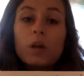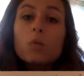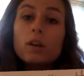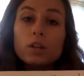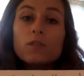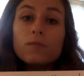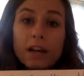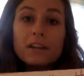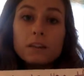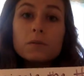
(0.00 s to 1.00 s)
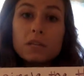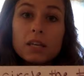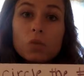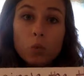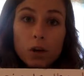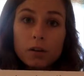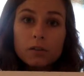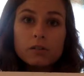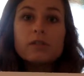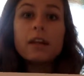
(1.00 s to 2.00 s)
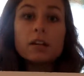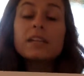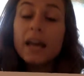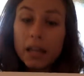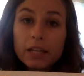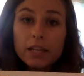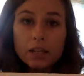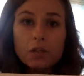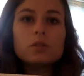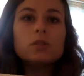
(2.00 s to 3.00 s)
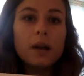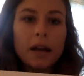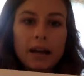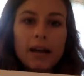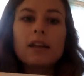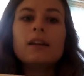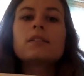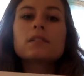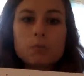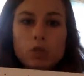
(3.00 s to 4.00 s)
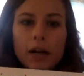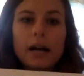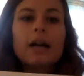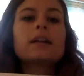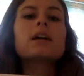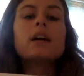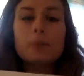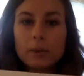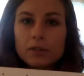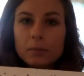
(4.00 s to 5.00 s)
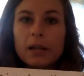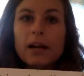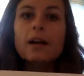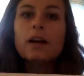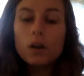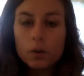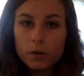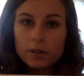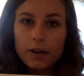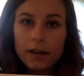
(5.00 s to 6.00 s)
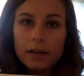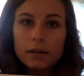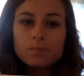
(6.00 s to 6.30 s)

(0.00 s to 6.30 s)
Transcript: When you find those keywords, they are telling you to add, subtract, multiply, or divide.